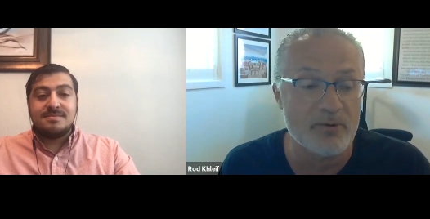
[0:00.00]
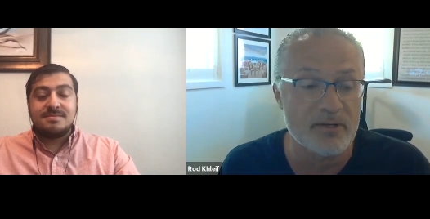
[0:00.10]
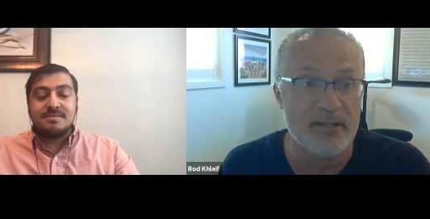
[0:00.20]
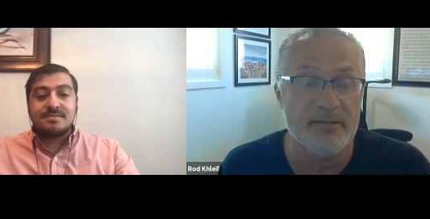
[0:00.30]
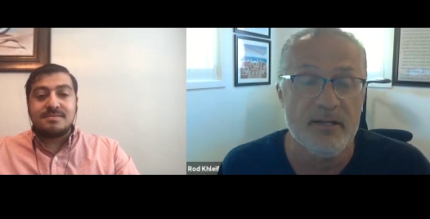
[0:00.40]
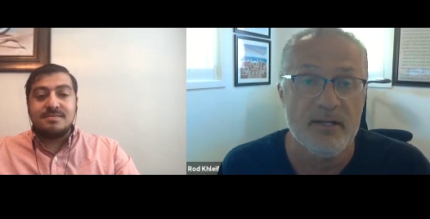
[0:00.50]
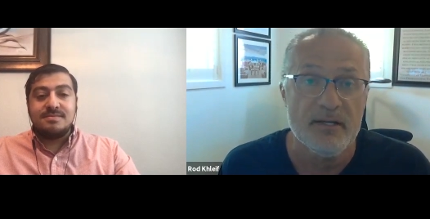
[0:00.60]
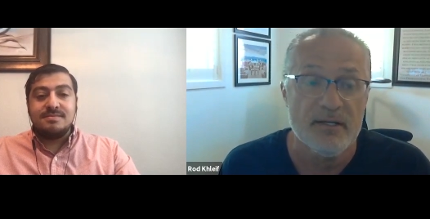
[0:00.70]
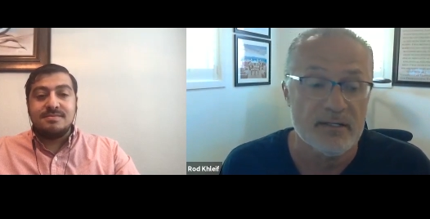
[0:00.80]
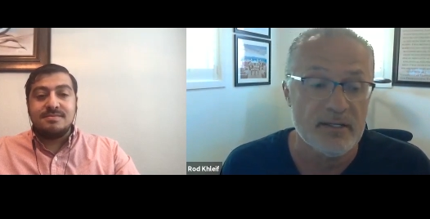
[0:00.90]
Speaker 1: And
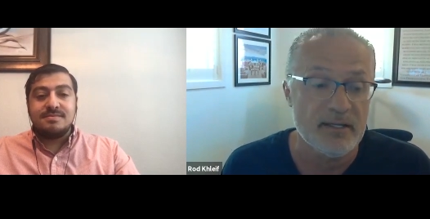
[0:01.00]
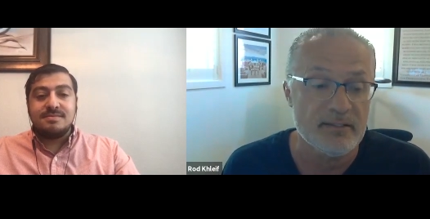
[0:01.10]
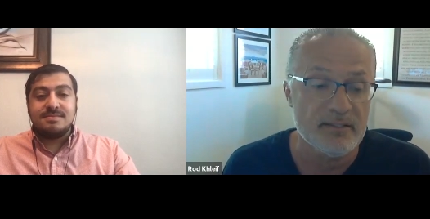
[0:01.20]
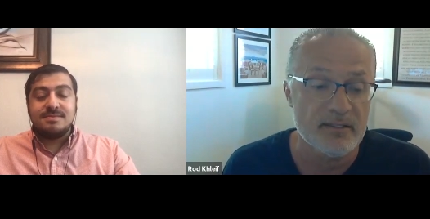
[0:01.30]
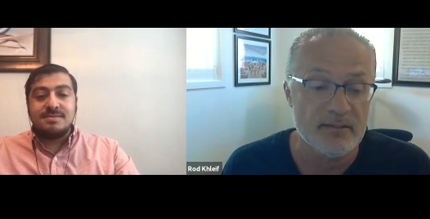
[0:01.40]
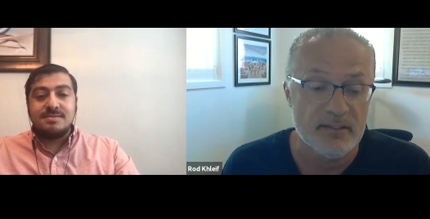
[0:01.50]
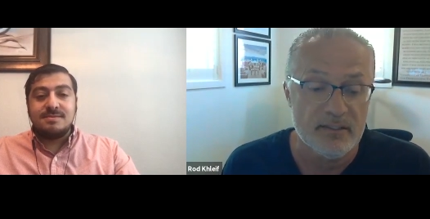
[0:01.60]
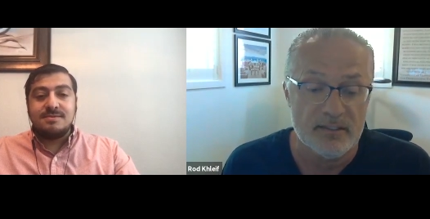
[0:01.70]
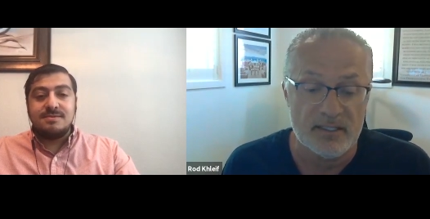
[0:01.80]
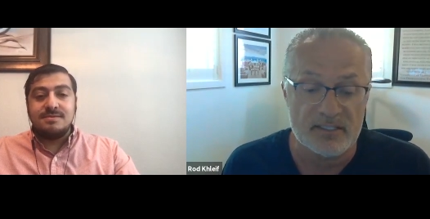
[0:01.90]
and uh,
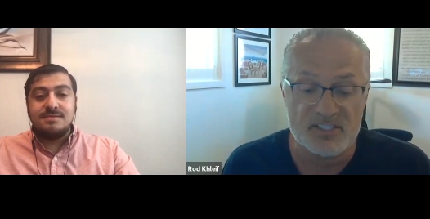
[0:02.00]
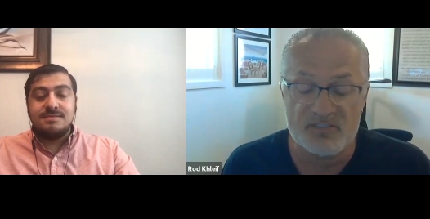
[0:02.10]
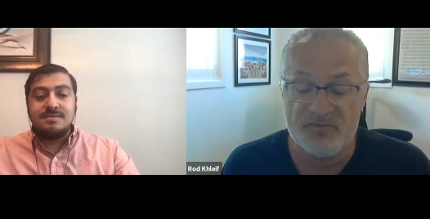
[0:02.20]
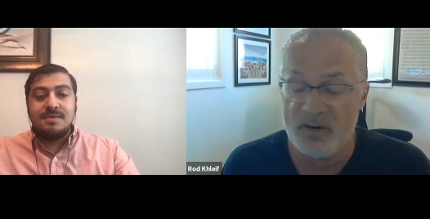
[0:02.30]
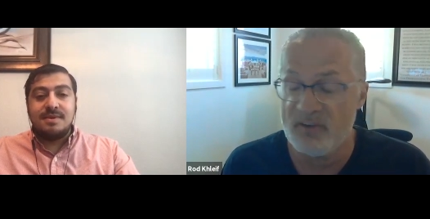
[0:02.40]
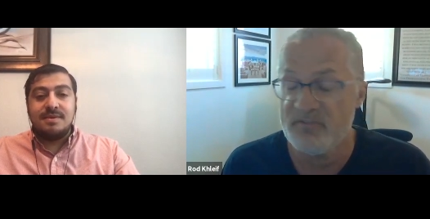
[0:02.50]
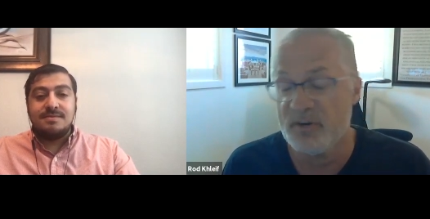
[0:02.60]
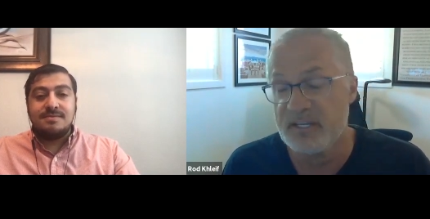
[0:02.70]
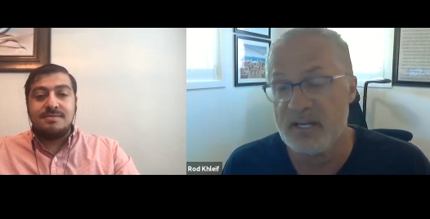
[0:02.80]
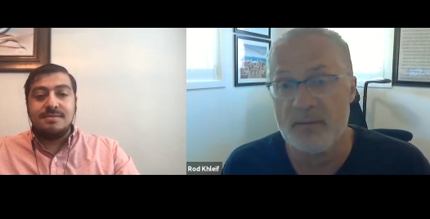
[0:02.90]
that's just very very
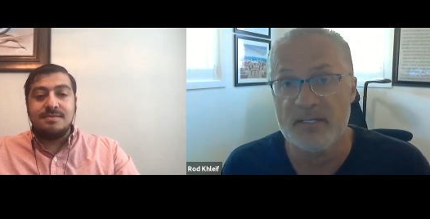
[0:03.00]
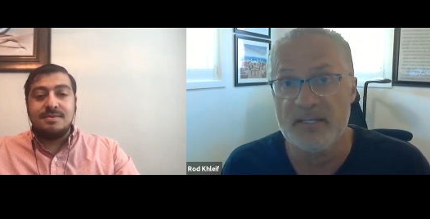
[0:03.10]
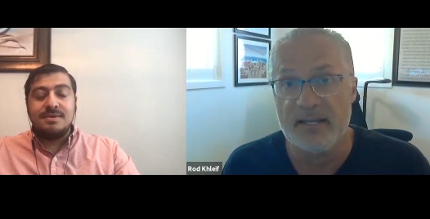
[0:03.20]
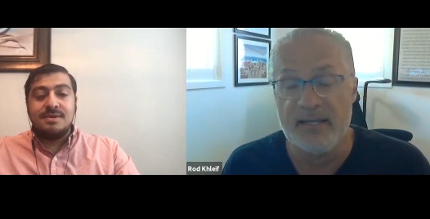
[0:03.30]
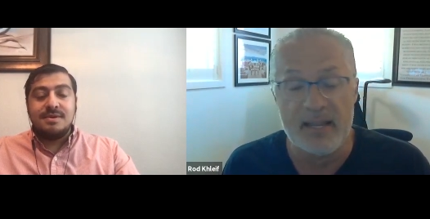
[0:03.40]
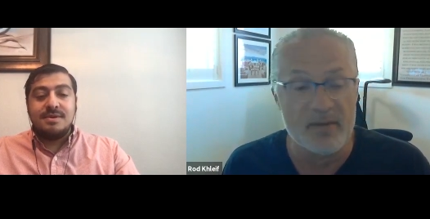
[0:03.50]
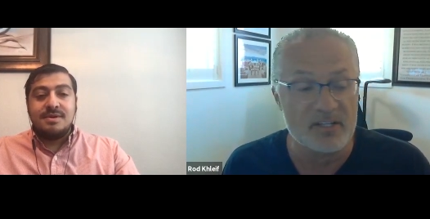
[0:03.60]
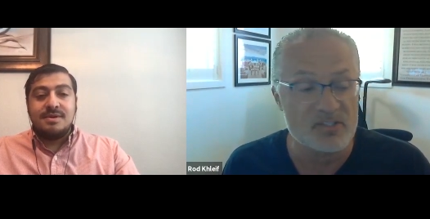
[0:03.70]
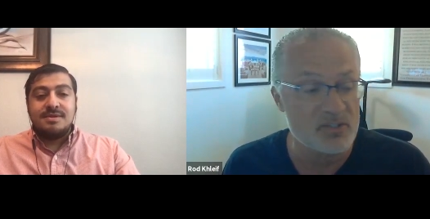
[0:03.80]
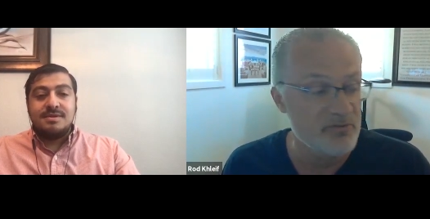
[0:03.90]
common dynamic
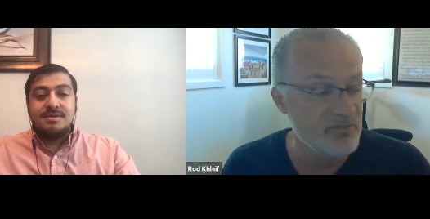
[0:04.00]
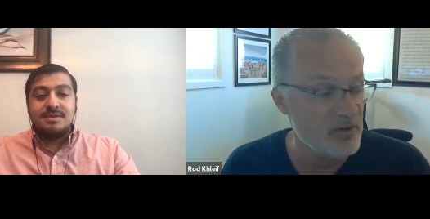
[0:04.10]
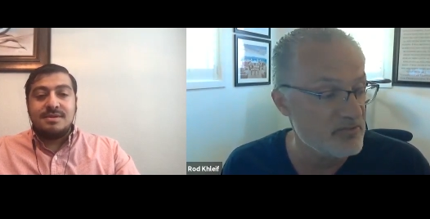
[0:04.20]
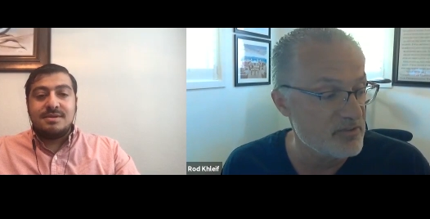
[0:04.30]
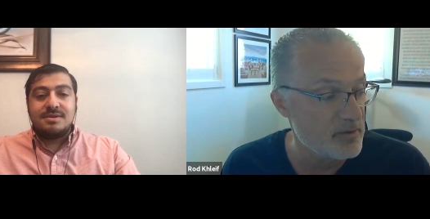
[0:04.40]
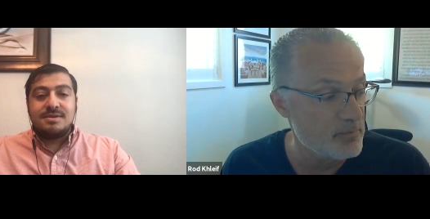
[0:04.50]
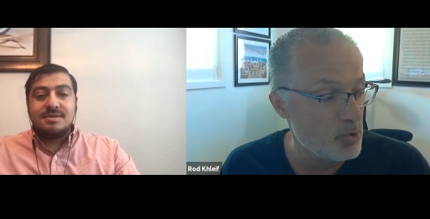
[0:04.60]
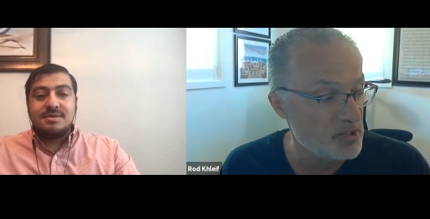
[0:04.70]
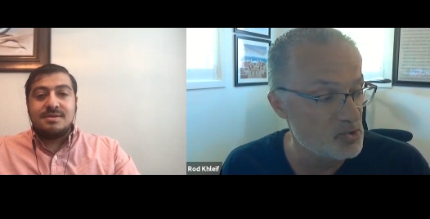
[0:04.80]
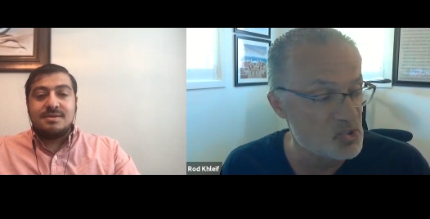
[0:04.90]
so very very
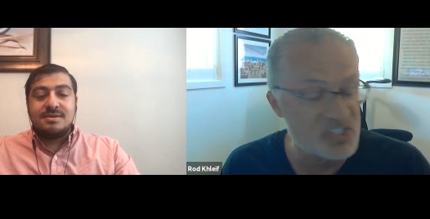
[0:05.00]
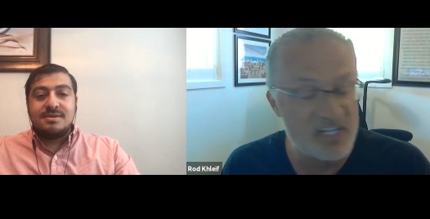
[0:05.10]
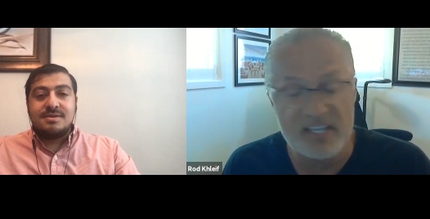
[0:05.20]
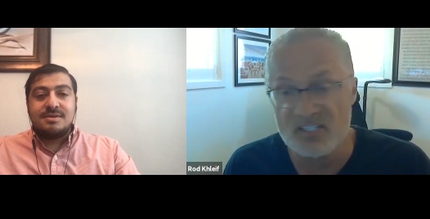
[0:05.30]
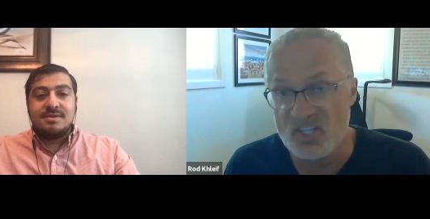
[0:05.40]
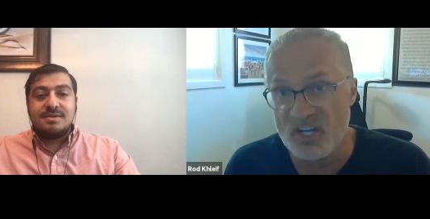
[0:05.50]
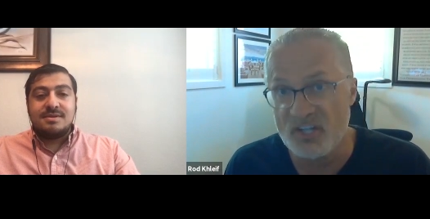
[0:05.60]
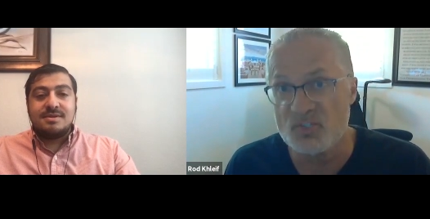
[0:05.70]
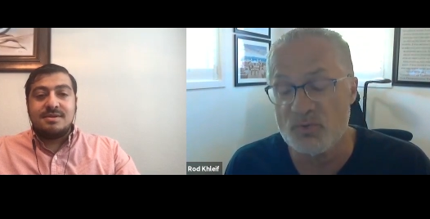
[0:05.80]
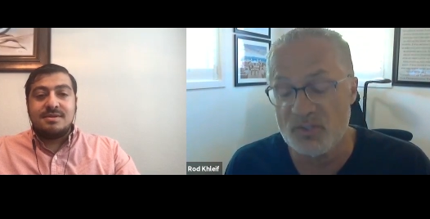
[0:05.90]
important you stay in touch
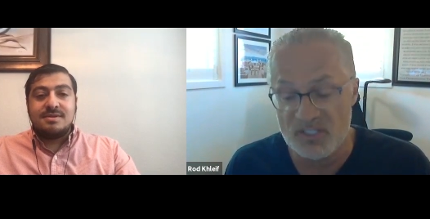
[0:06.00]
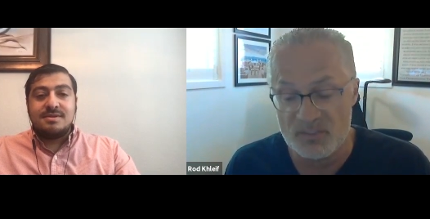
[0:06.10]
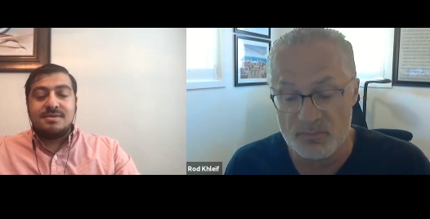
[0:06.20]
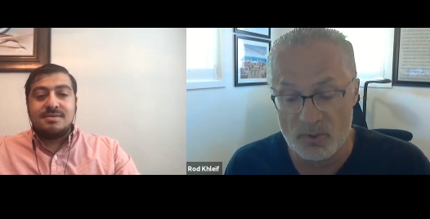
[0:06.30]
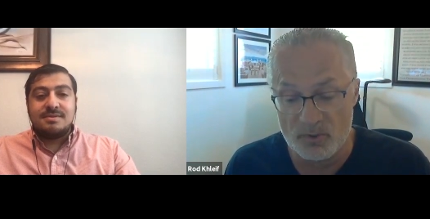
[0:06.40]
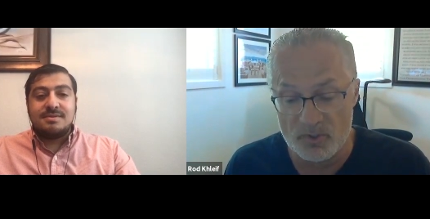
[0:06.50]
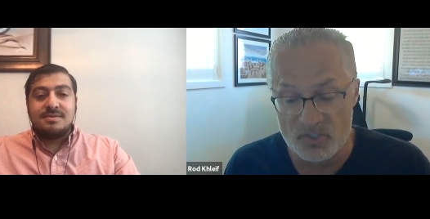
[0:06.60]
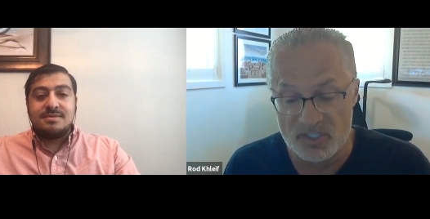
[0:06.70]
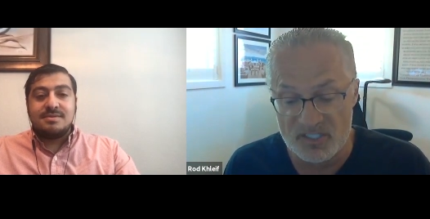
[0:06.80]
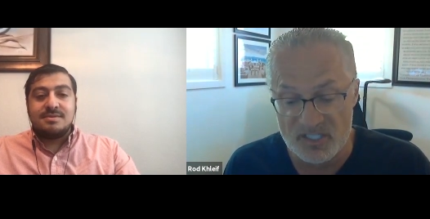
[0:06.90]
with these brokers
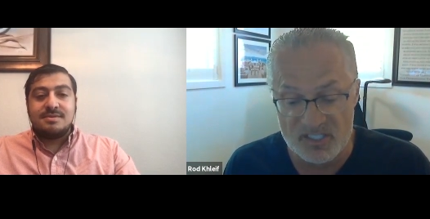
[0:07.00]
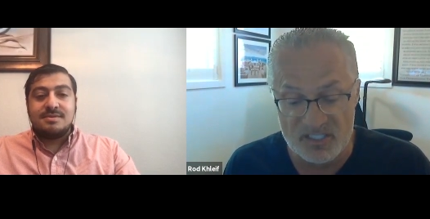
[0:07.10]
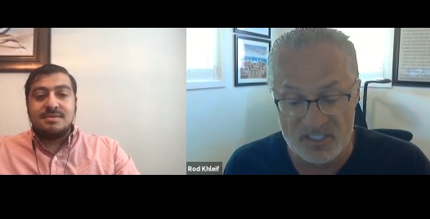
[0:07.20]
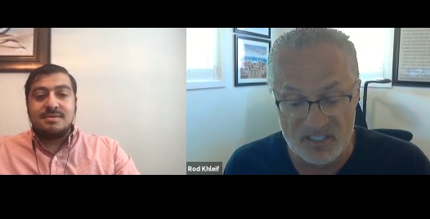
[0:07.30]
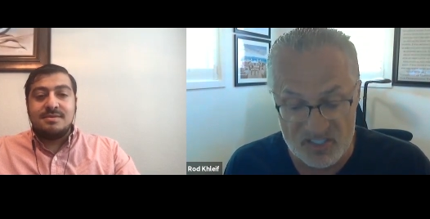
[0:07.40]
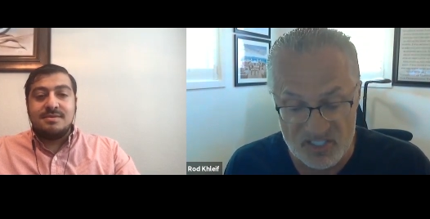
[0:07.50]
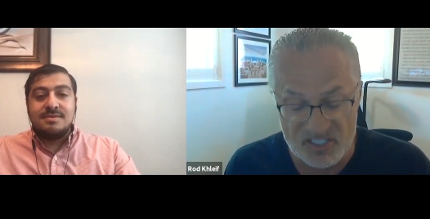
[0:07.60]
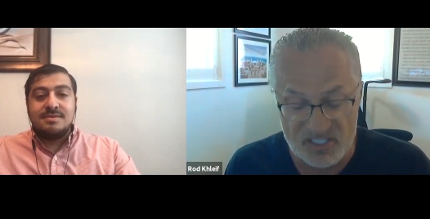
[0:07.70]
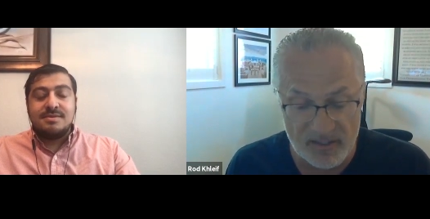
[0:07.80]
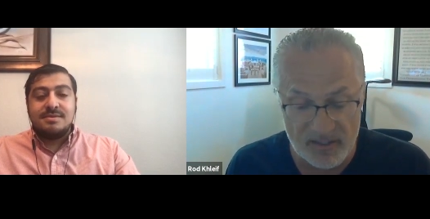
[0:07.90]
consist-
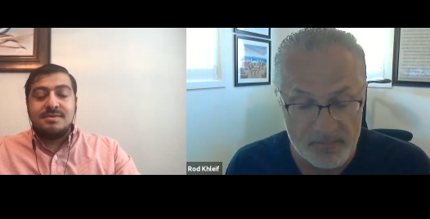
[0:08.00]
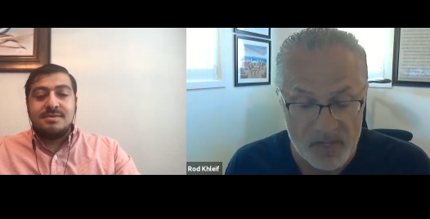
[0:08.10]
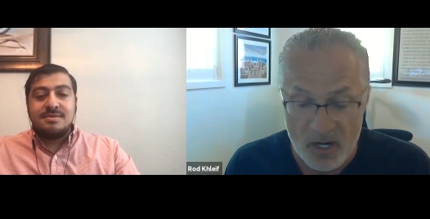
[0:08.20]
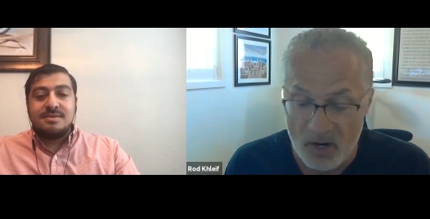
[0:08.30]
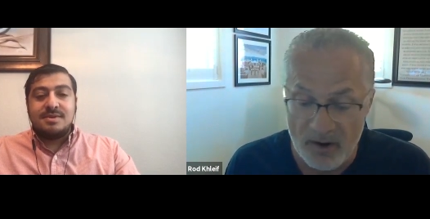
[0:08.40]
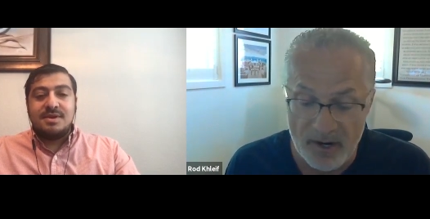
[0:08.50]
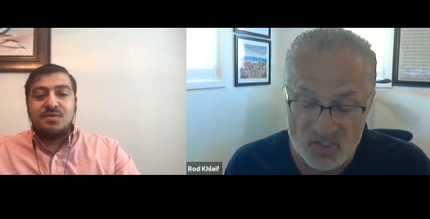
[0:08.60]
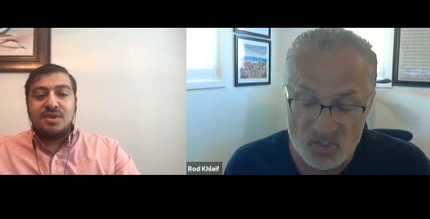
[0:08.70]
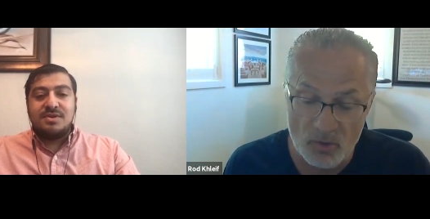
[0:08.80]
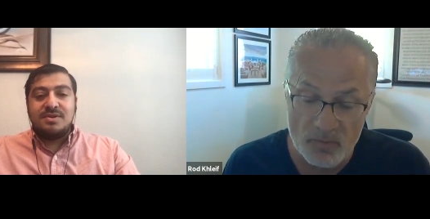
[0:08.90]
consistently all right
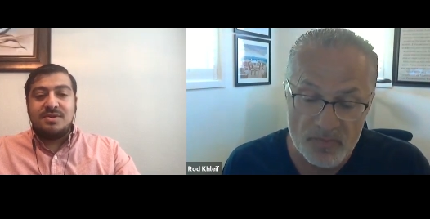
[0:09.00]
so